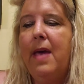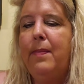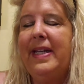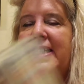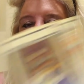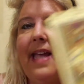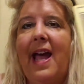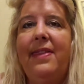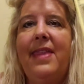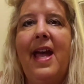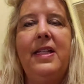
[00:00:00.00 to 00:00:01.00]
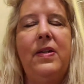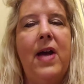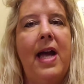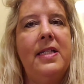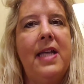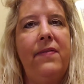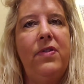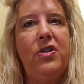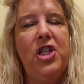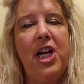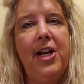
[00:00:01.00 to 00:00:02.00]
Beside that, you guys have the
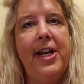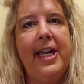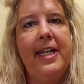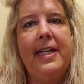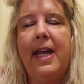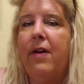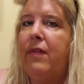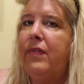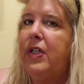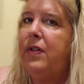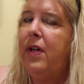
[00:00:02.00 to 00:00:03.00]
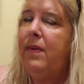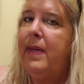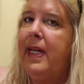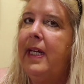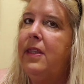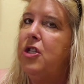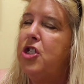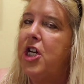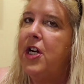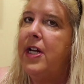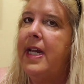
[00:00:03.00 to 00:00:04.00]
Chariot. Now, if you know me, the
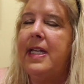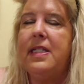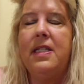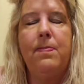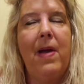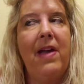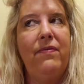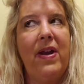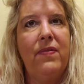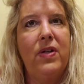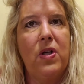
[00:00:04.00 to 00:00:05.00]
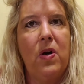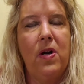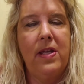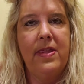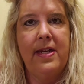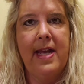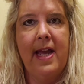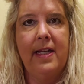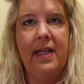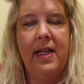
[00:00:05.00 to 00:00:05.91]
Chariot is my favorite card in the deck.